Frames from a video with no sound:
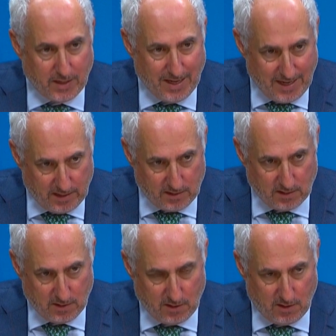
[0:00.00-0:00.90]
an end
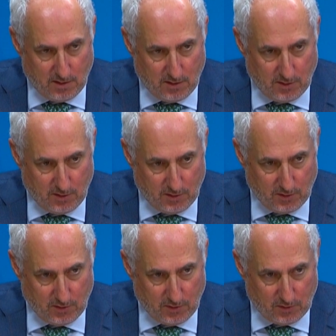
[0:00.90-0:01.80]

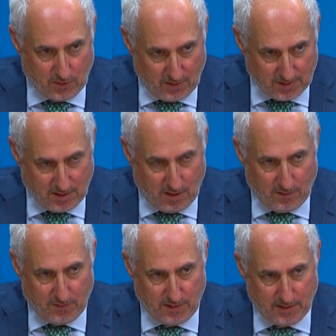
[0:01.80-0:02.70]
to this
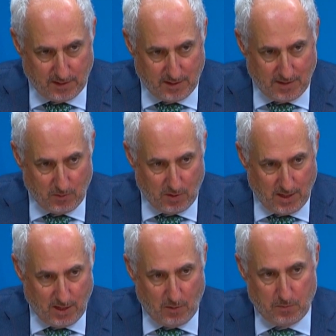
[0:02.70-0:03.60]
conflict, that will
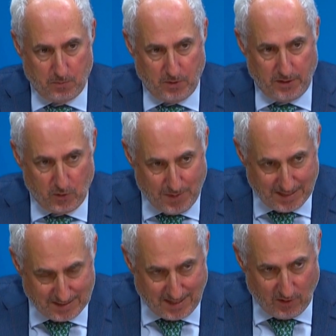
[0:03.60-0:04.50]
help bring
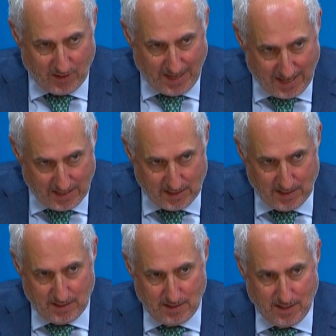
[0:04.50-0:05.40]
humanitarian aid
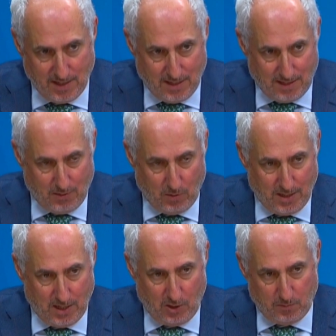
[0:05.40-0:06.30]
in, that will
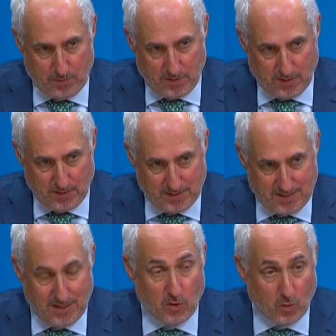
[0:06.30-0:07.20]
help
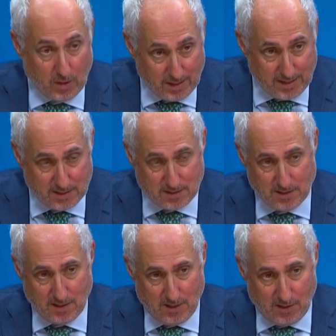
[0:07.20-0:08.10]
see the
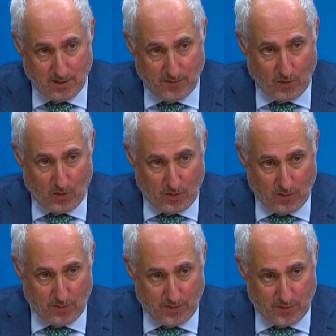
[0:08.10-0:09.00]
release of
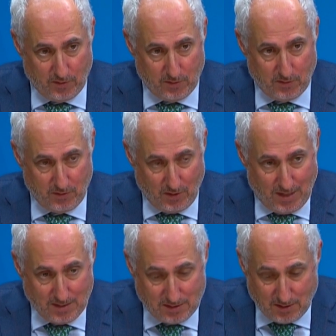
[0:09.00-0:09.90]
all the
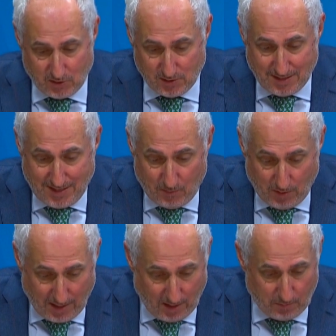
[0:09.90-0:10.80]
hostages, and that
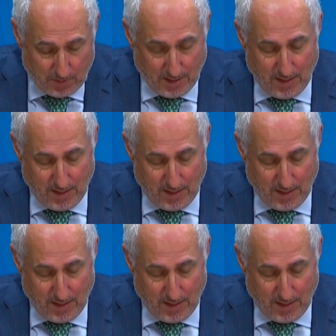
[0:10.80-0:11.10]
will help